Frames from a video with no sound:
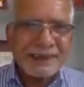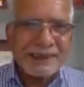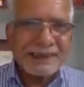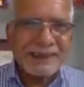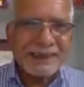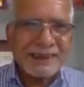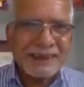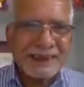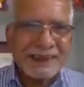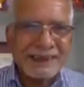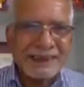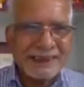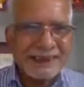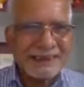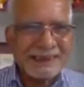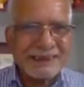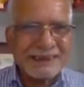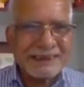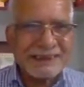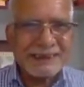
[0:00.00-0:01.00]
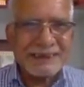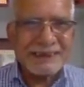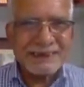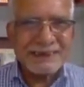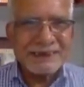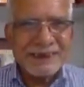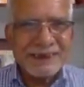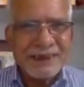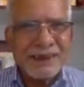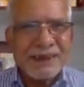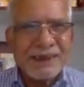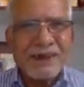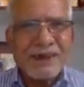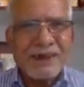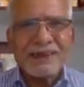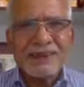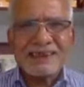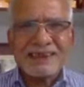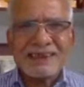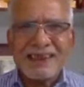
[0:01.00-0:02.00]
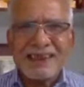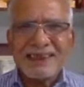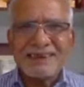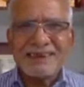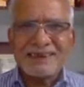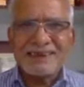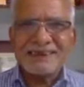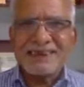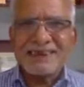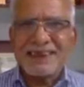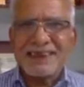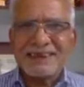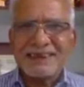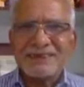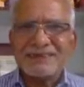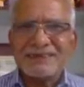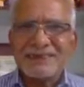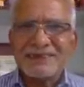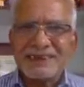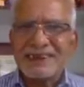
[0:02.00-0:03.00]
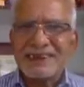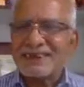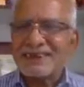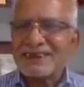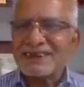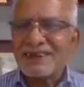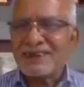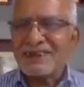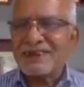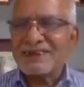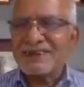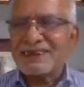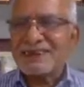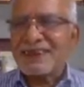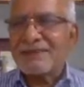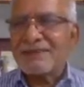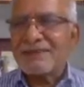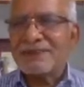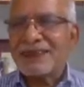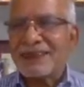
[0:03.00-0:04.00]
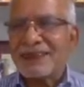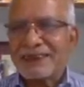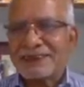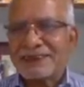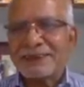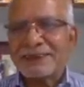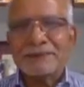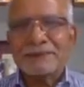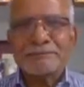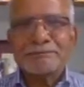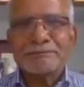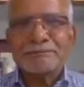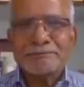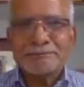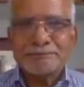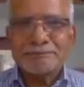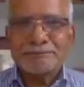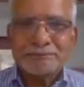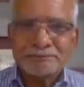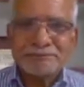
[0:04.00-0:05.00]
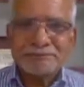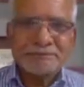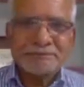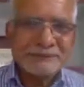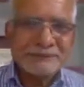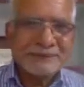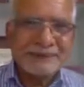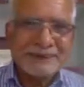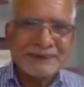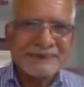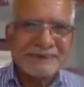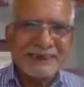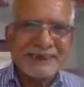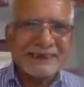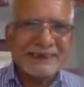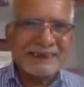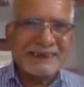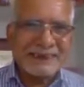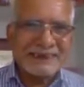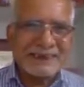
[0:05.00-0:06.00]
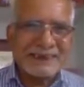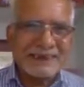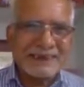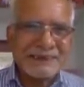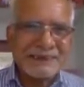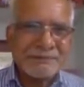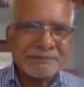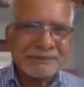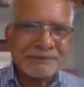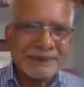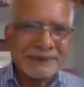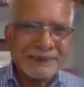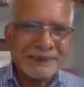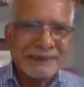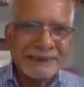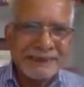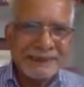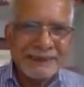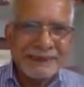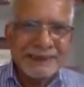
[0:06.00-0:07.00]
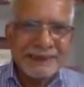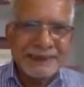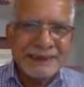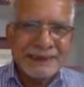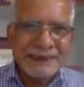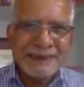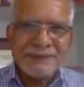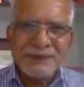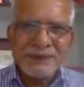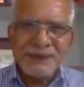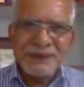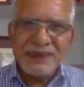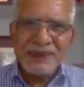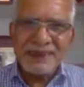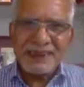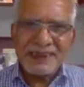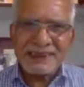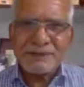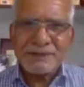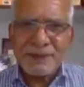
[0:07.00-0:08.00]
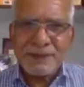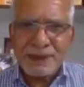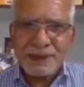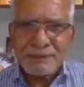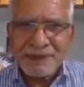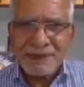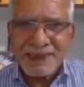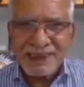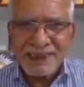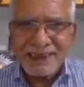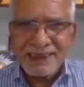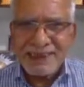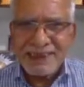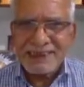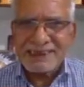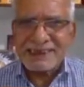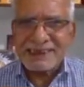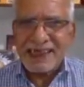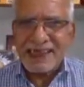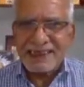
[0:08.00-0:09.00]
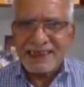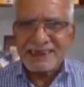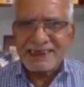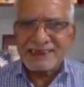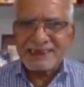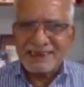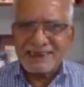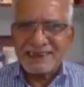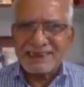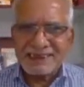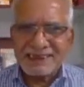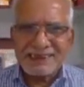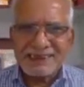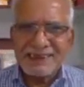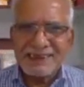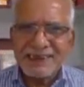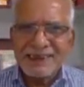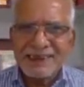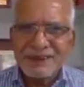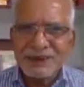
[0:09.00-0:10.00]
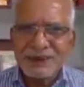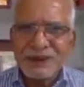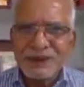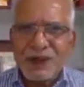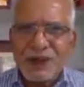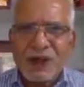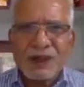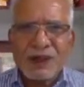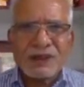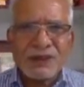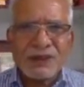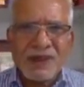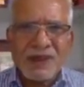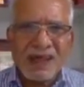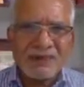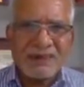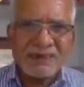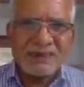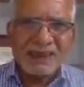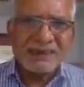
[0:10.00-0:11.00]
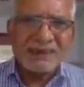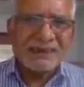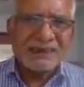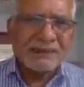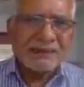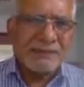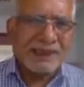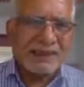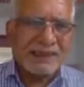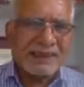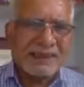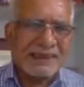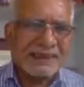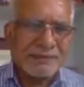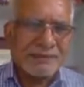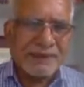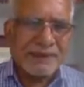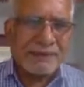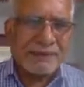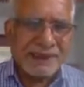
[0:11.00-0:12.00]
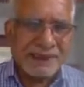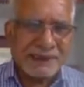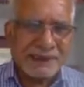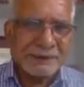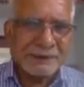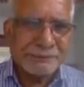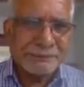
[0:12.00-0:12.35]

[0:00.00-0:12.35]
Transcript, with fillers: Uh, I like uh, all science is either physics or stamp collection. Very interesting. If your experiment needs statistics, you ought to have done a better experiment.